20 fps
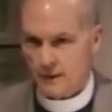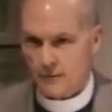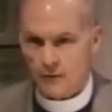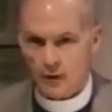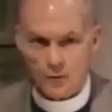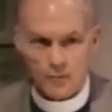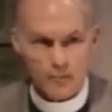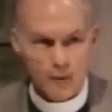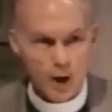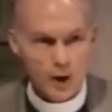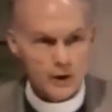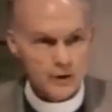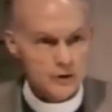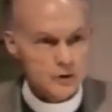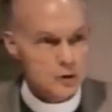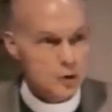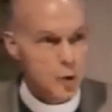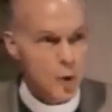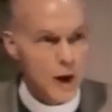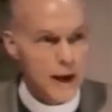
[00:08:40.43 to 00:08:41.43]
for
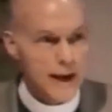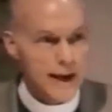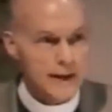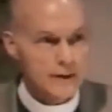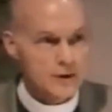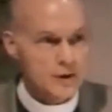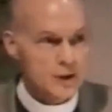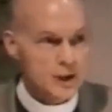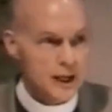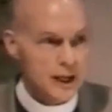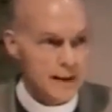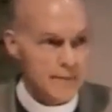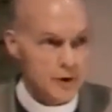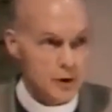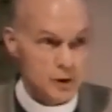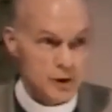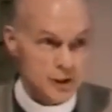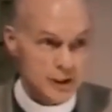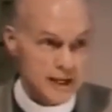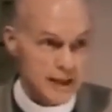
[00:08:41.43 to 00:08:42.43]
Mark Twain's
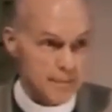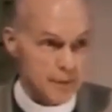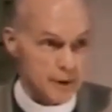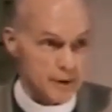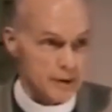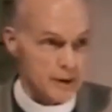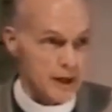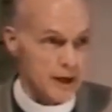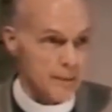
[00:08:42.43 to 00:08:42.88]
clever snippet